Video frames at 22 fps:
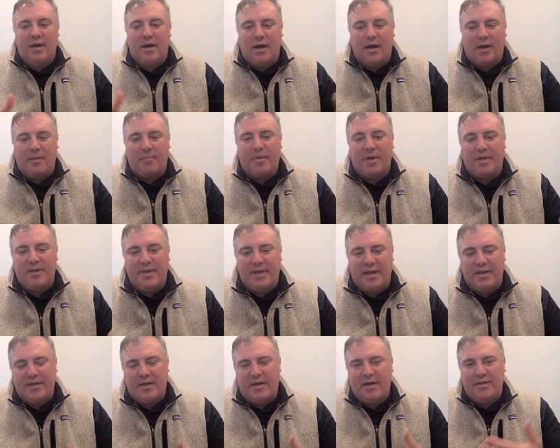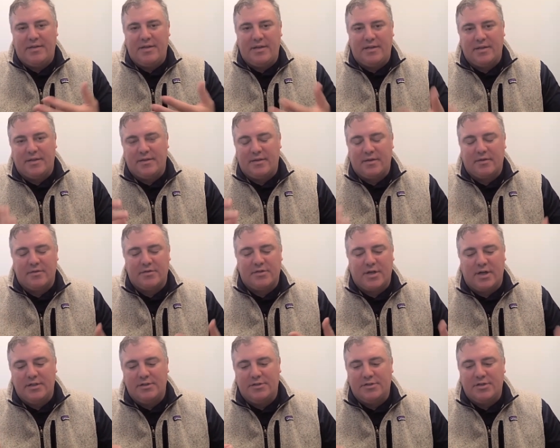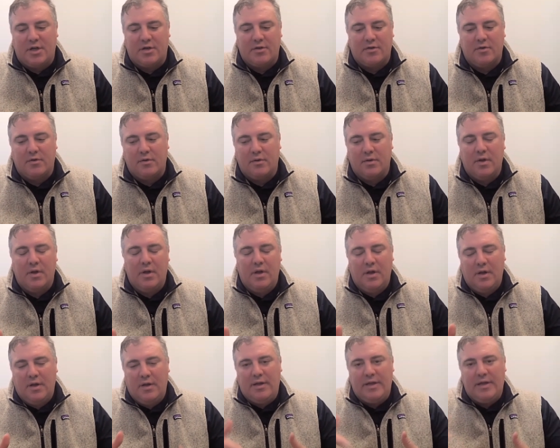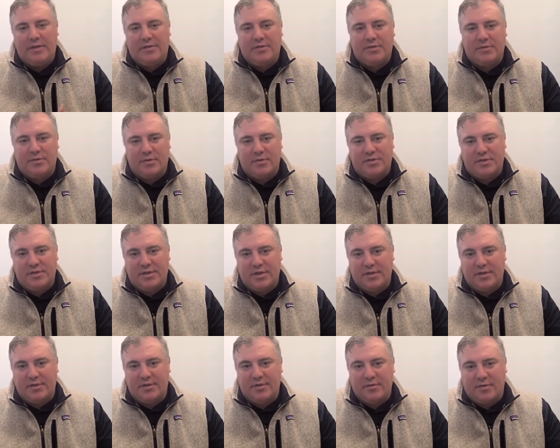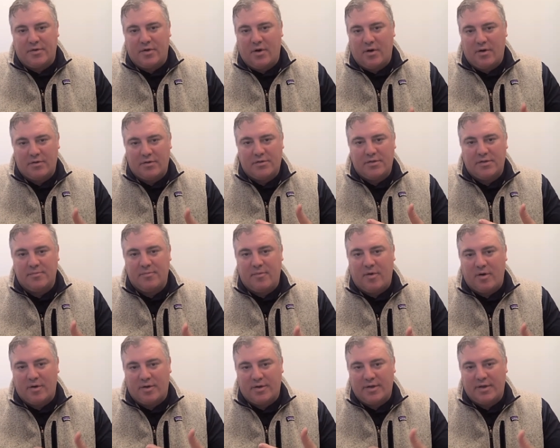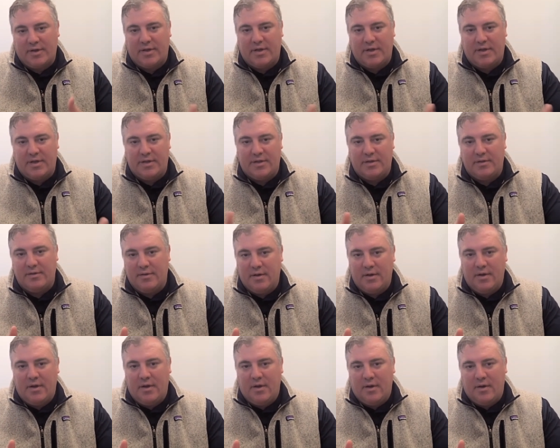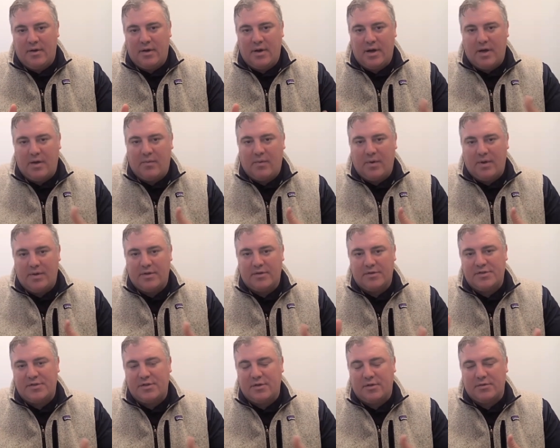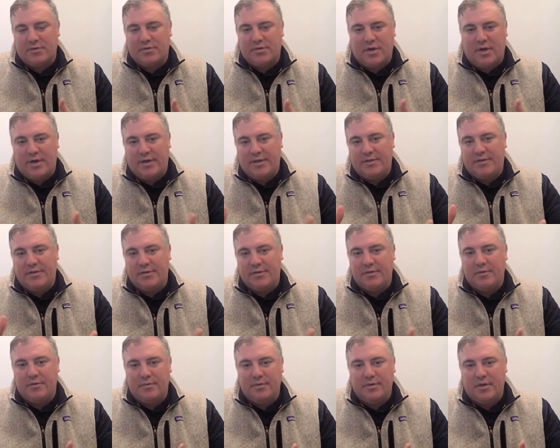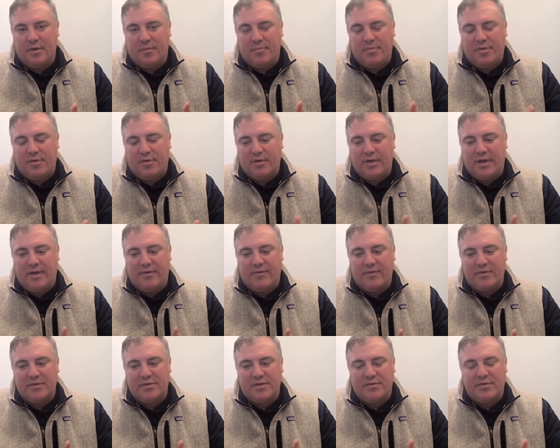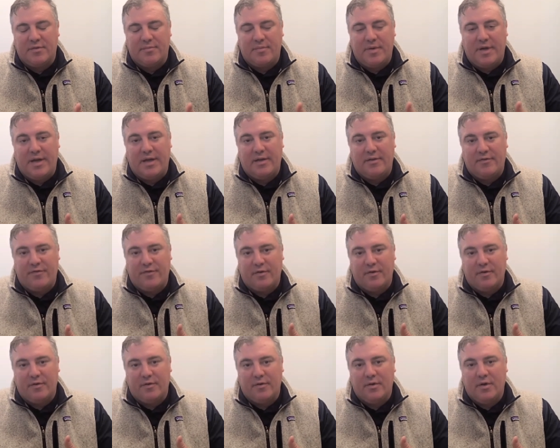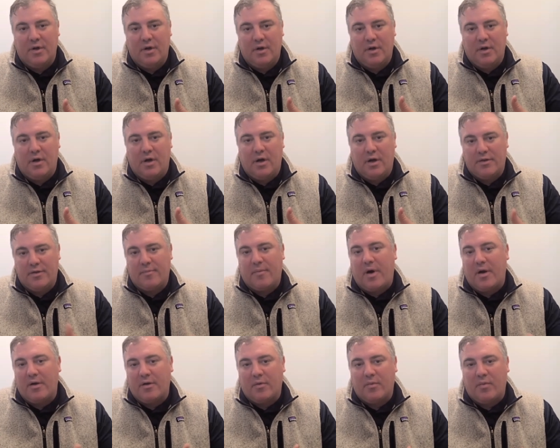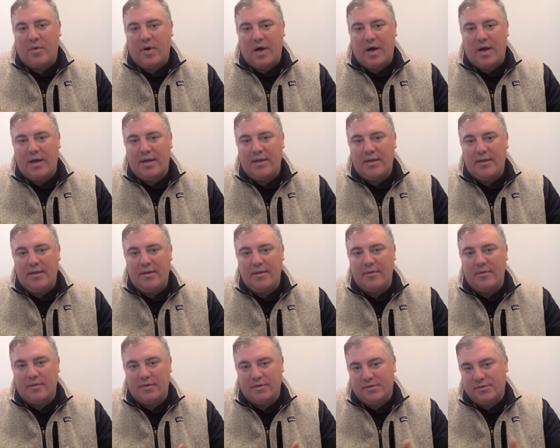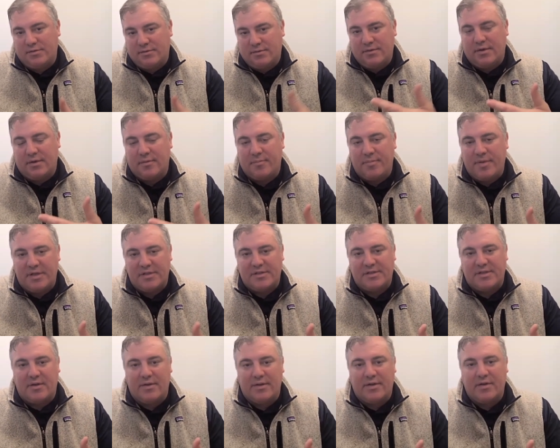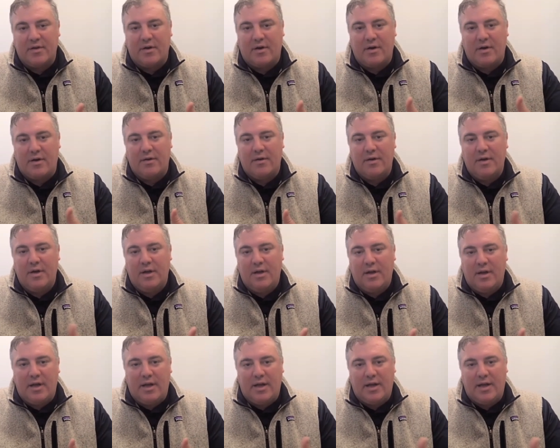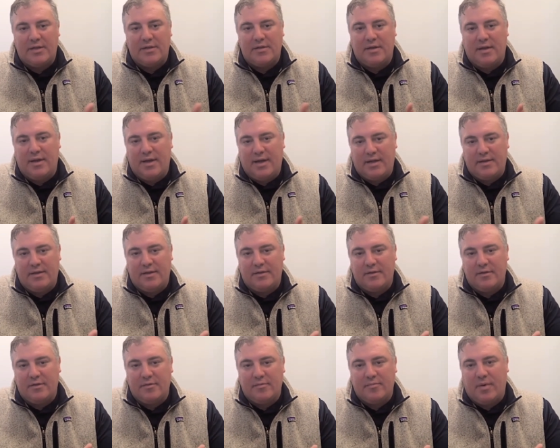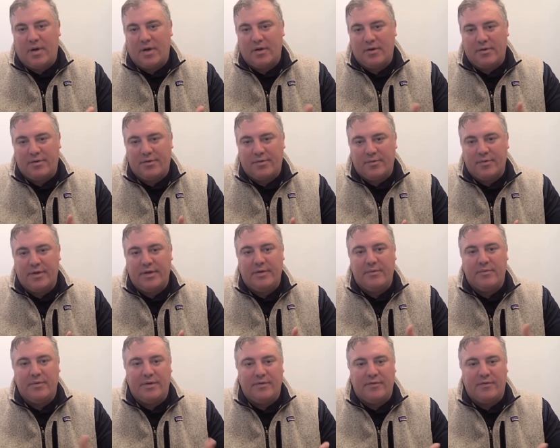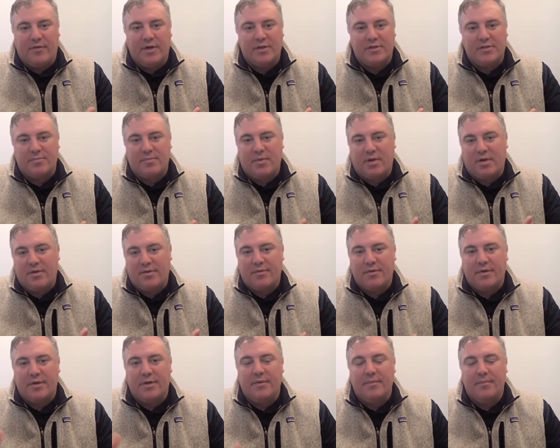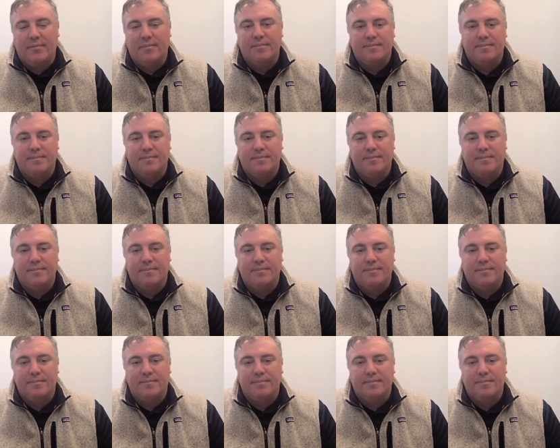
But yeah, I think that they're trying to juggle introducing a new car to the market, and while they're still trying to, pull levers of demand for the Model Y, which is, the best-selling car, and the new Model 3, refreshed Model 3.